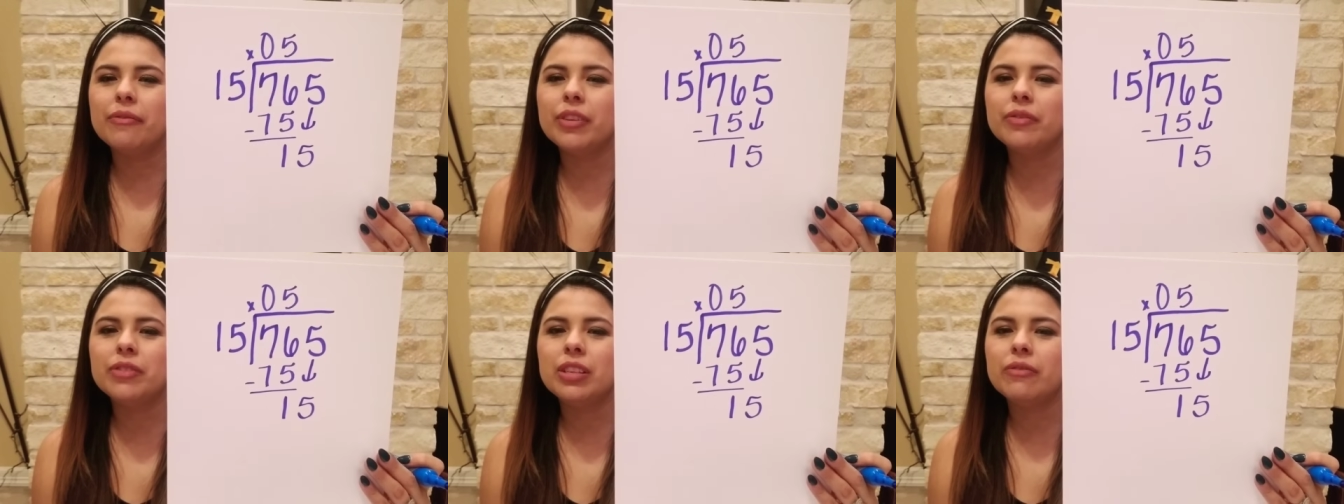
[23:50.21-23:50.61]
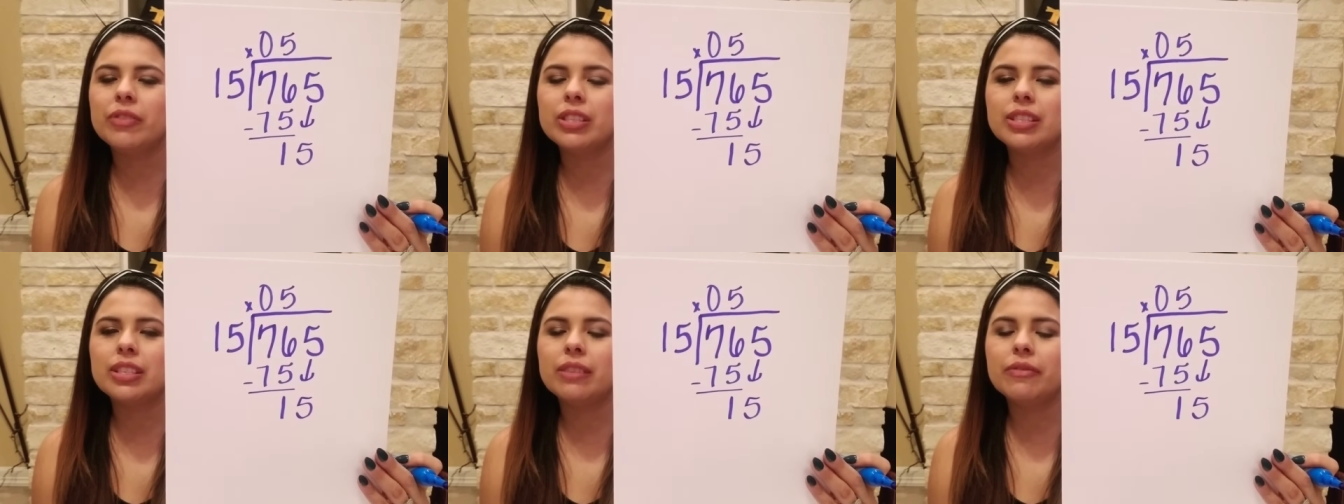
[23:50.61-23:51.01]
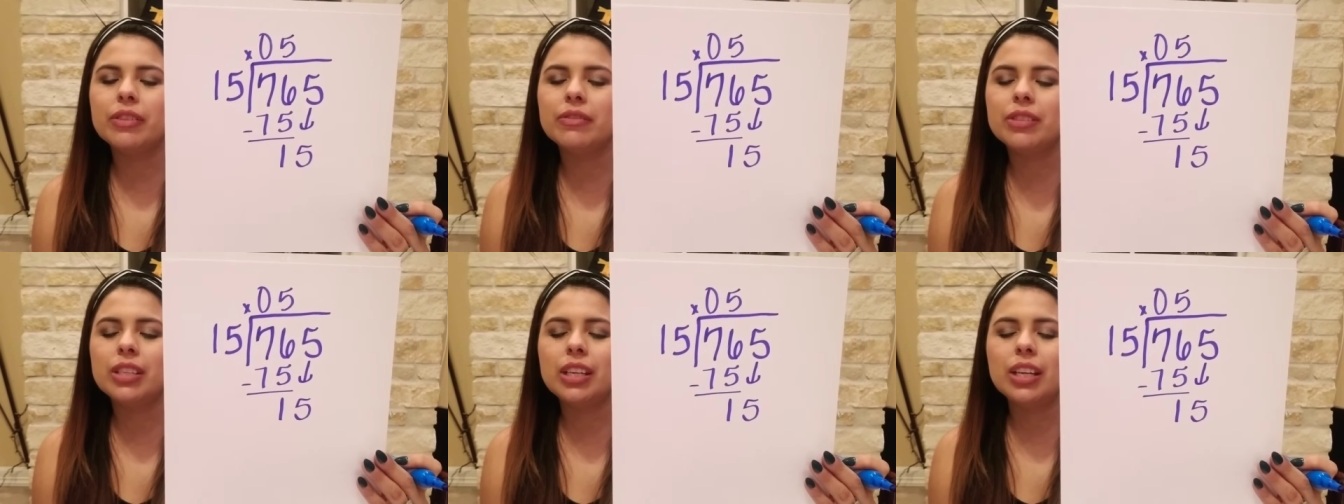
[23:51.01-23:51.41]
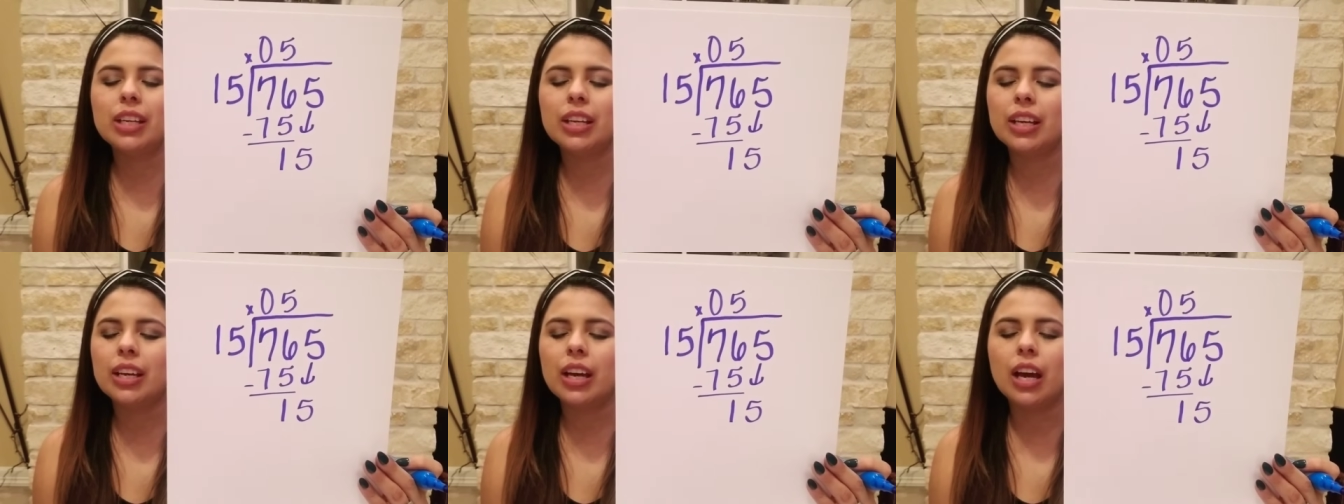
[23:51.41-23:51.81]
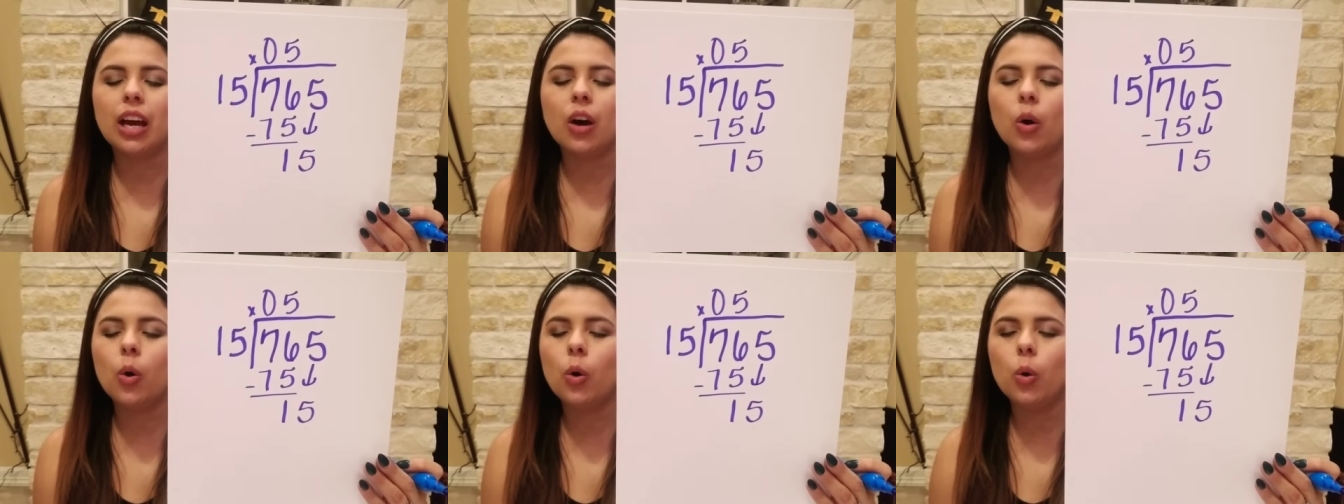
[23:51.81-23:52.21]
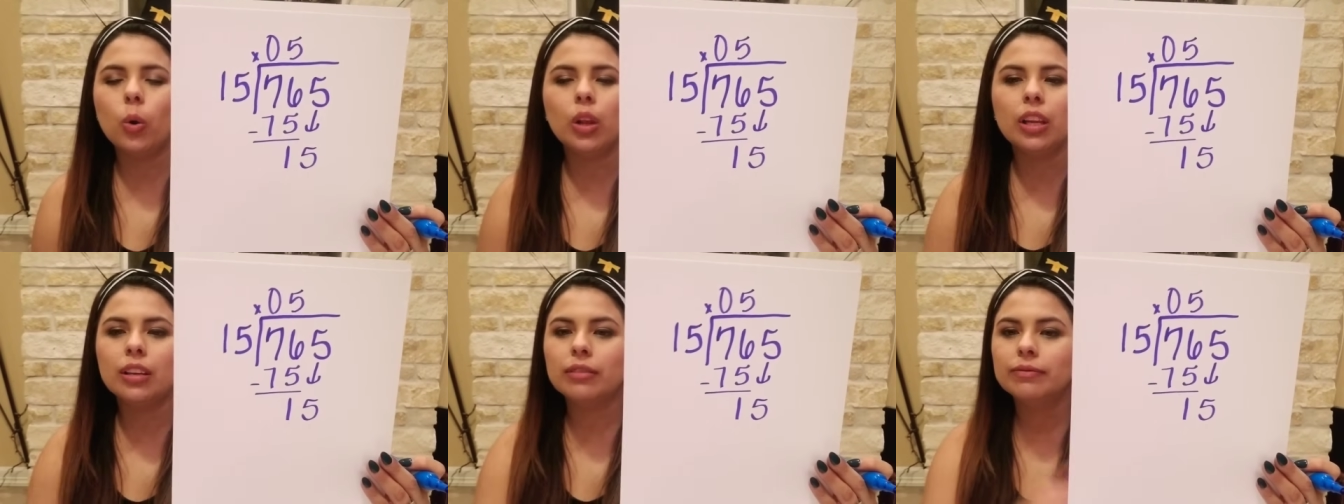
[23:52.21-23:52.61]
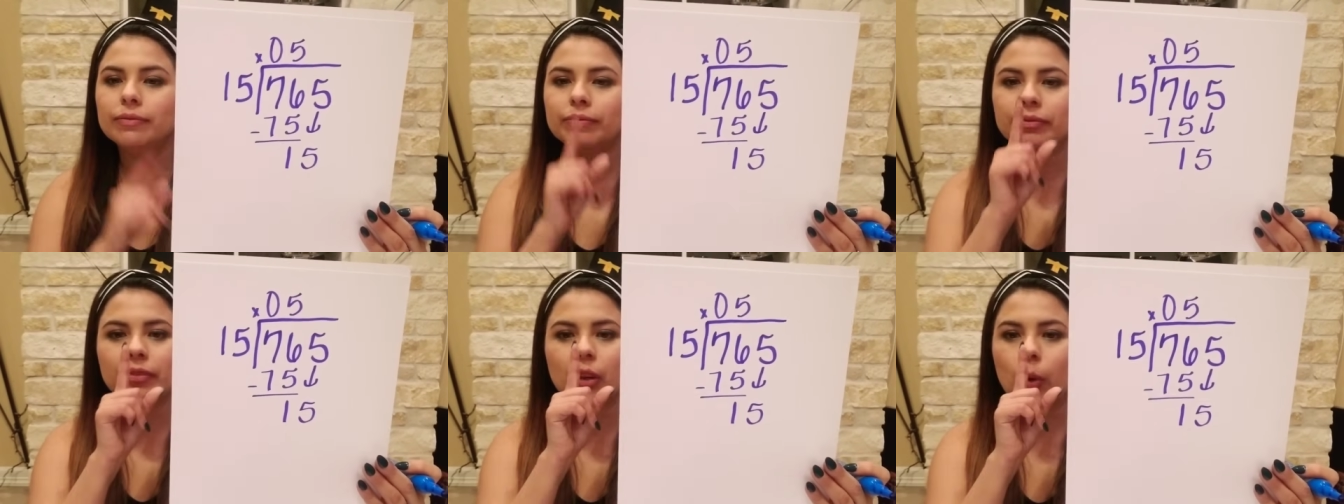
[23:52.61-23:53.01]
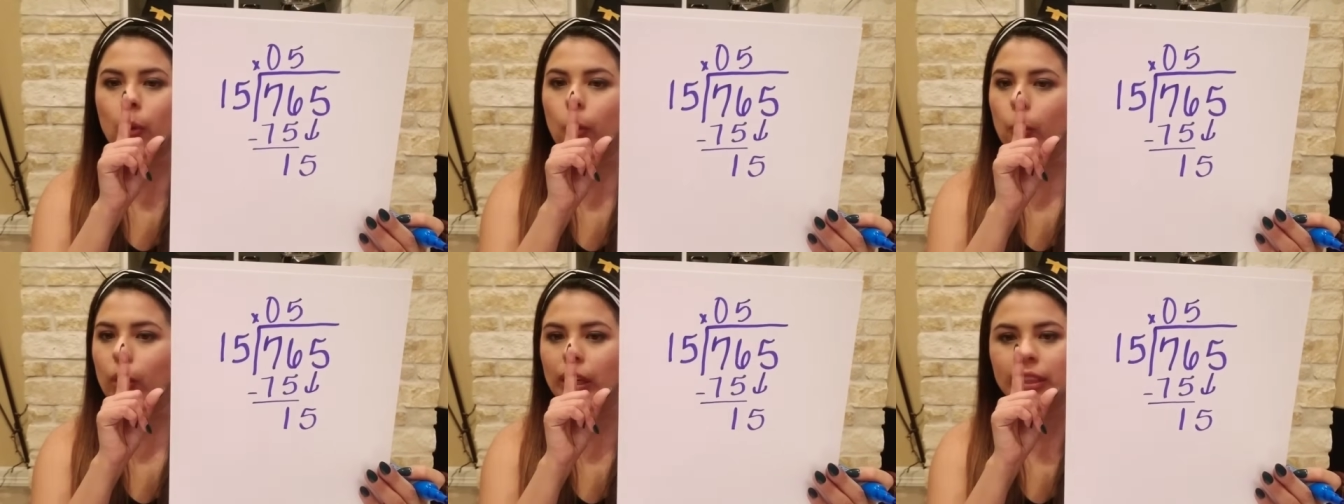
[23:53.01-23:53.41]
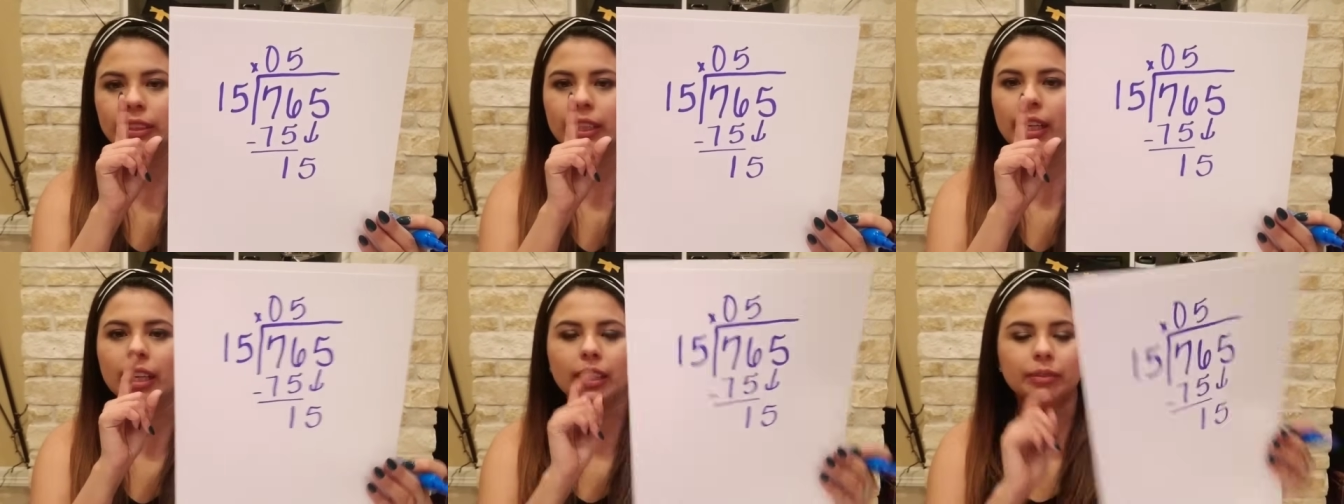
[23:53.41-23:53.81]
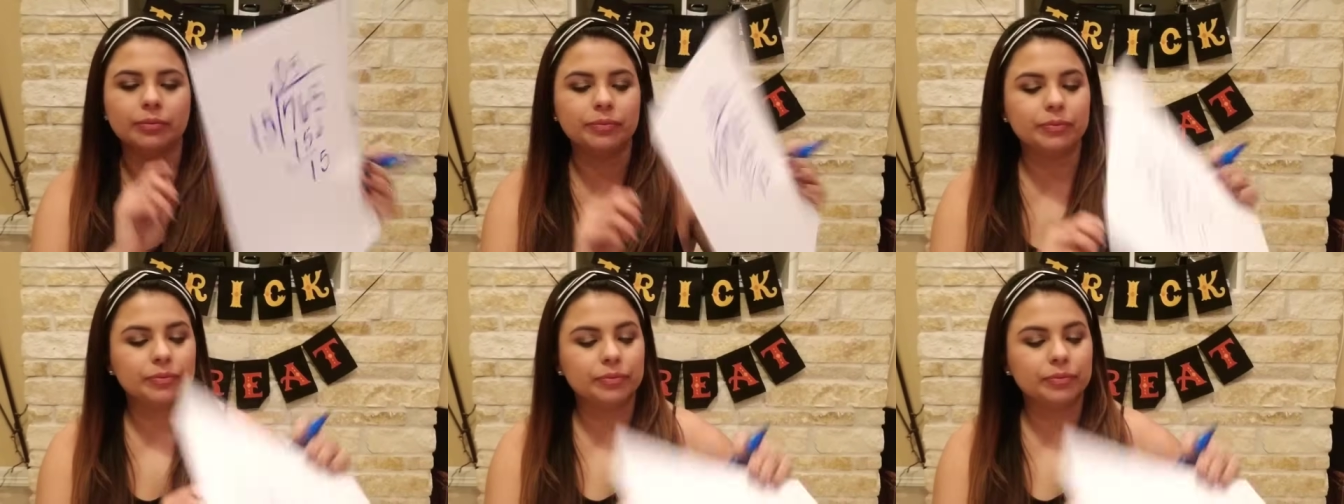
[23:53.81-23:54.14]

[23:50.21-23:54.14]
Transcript: 15 fits into 15 a whole 1 time.